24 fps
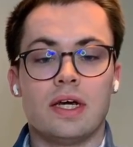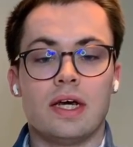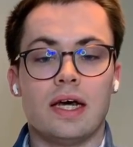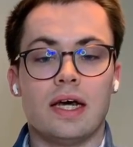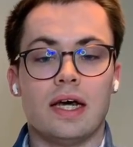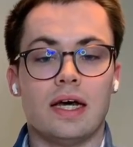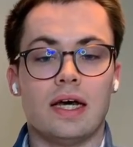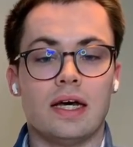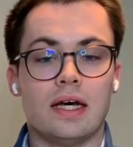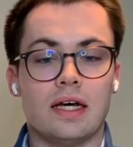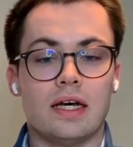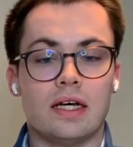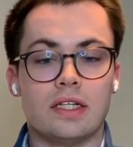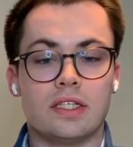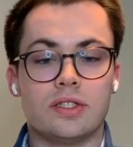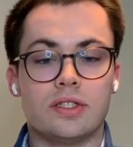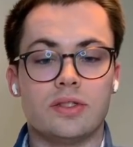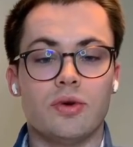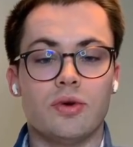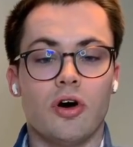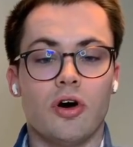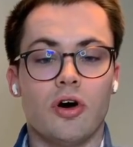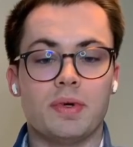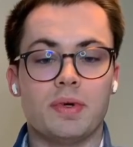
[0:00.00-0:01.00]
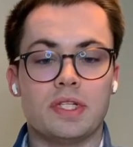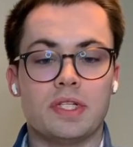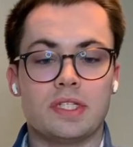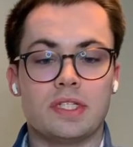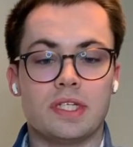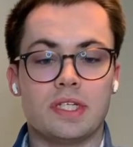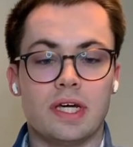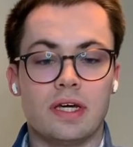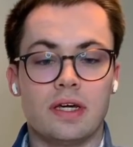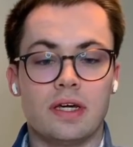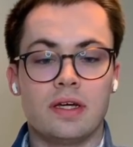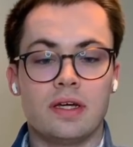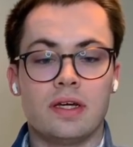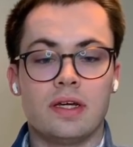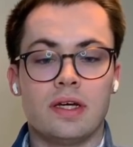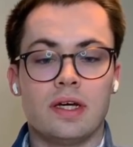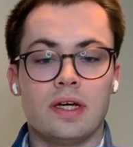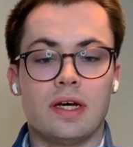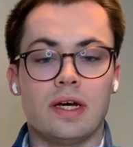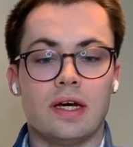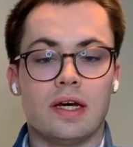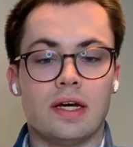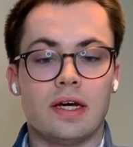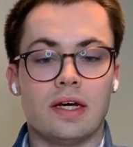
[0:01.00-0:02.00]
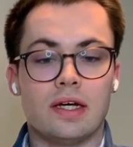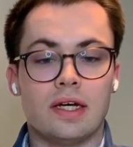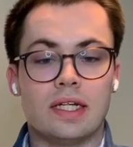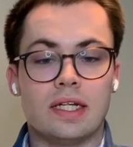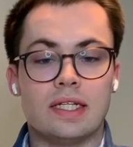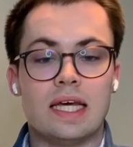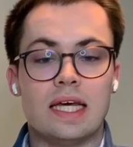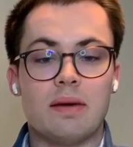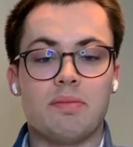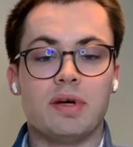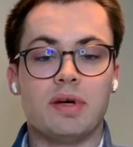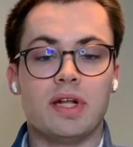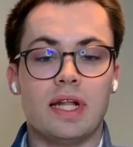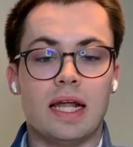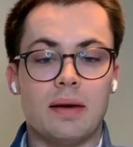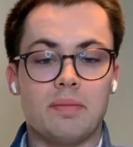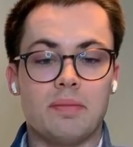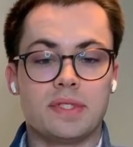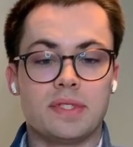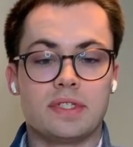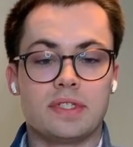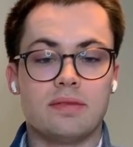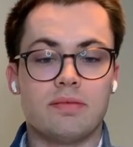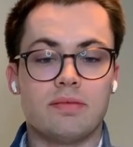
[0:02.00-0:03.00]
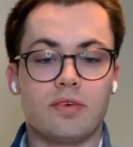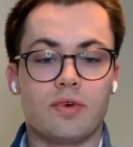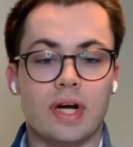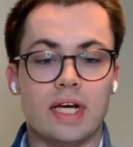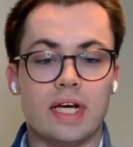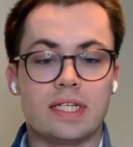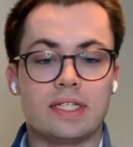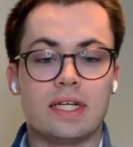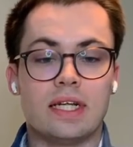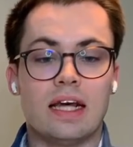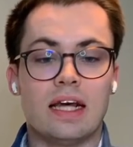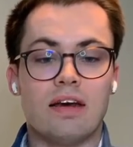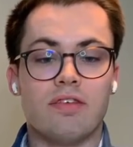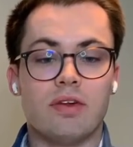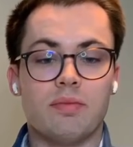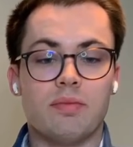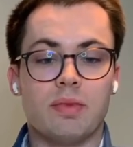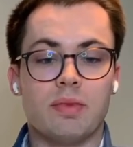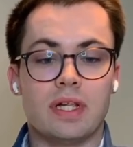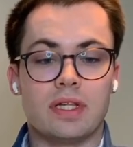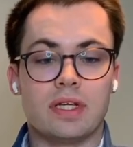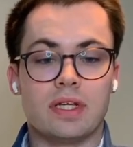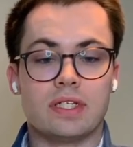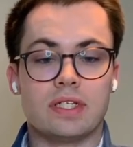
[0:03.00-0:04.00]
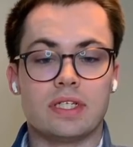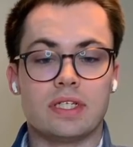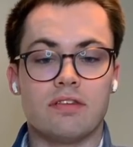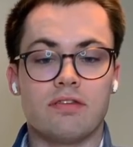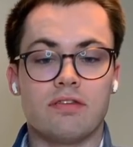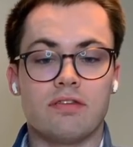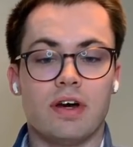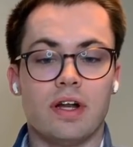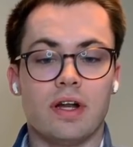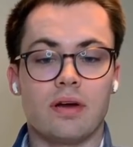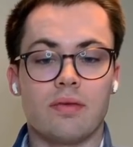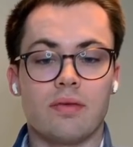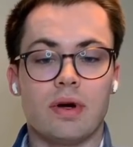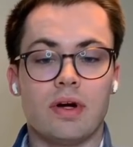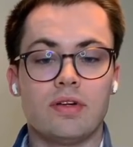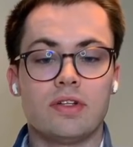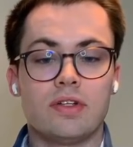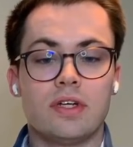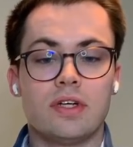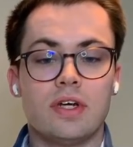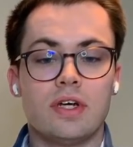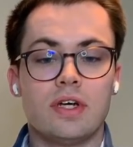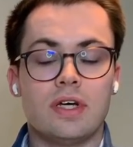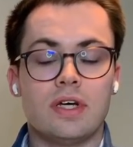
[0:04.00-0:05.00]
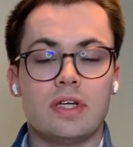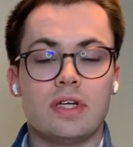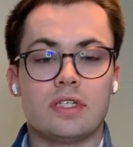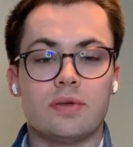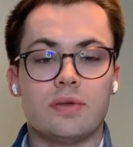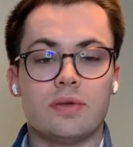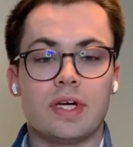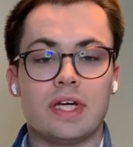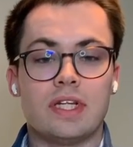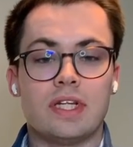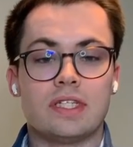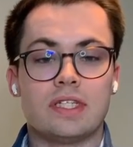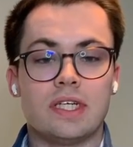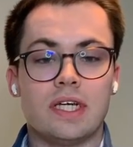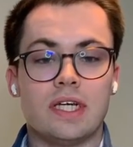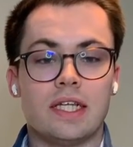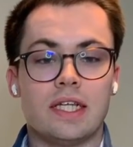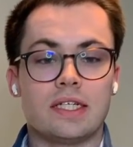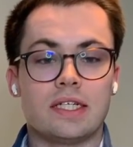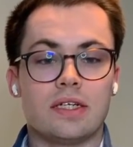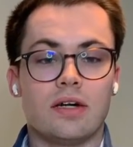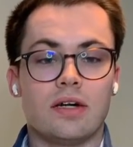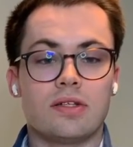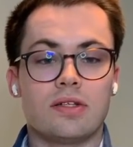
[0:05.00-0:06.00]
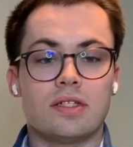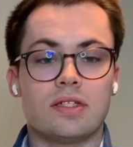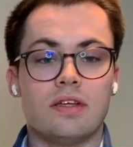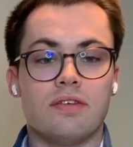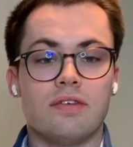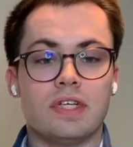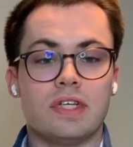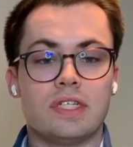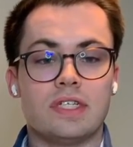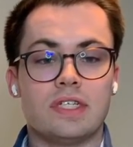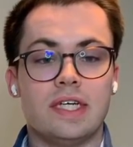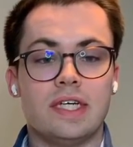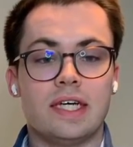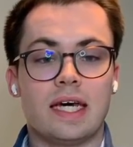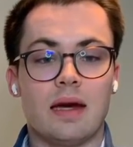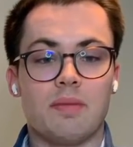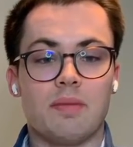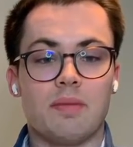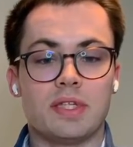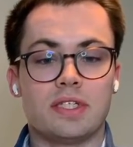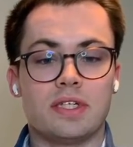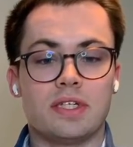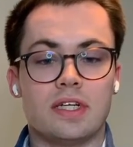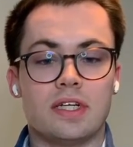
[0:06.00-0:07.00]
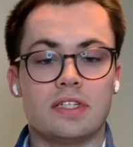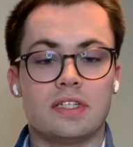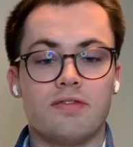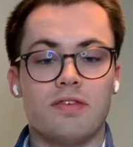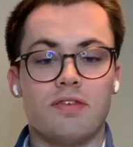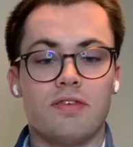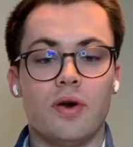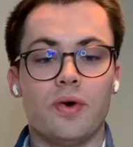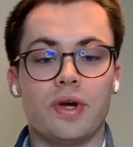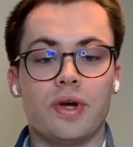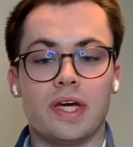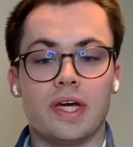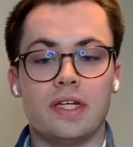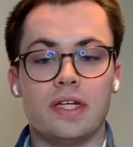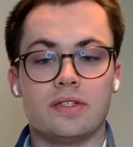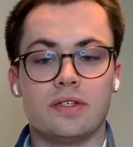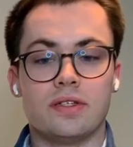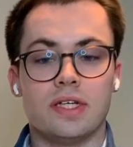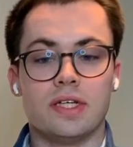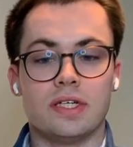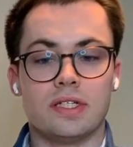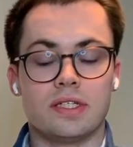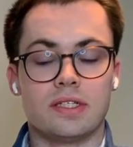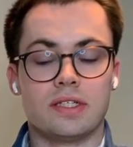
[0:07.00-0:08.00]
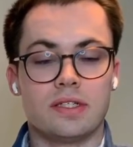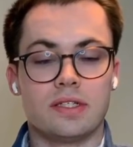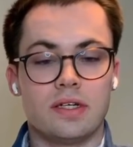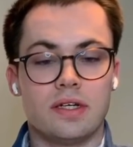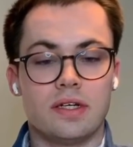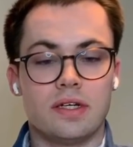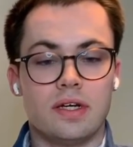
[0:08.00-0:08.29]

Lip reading: to OpenSea. Dapper Labs raised 11 million in a funding round. So we can see there's also the VC capital is flowing into these